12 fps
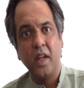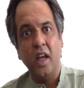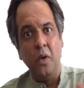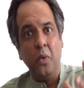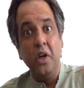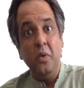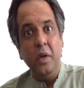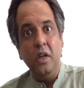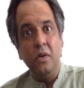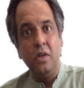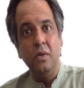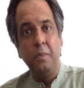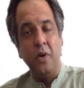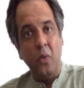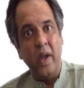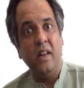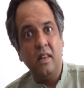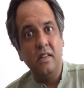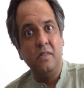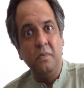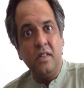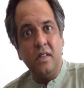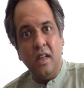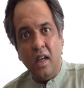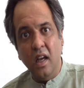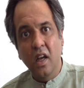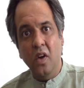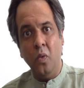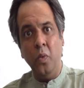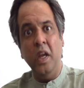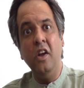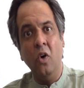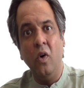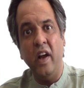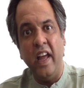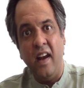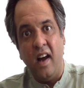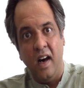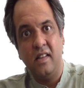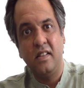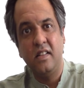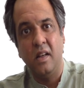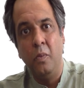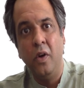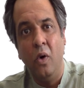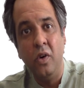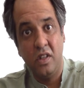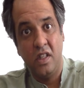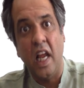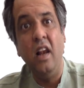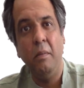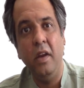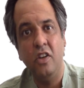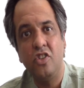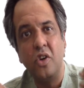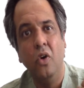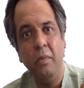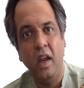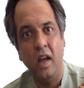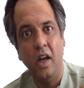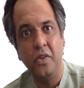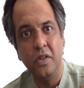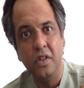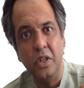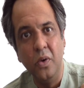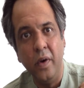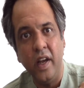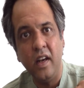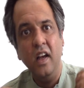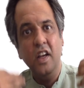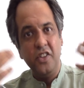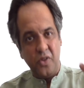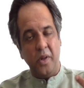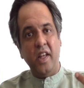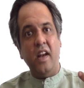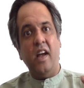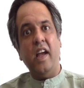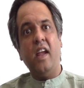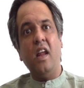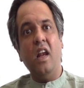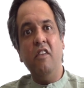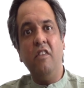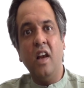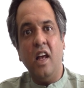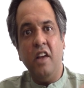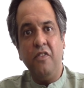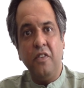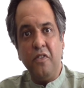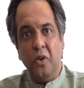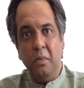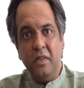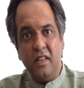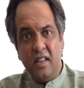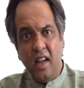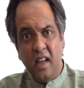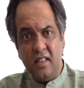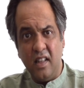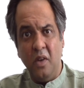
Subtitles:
And what do we do to prevent this mistake? We go and ask someone, oh, tell me, show me how to do it so that I can live a life of no mistakes.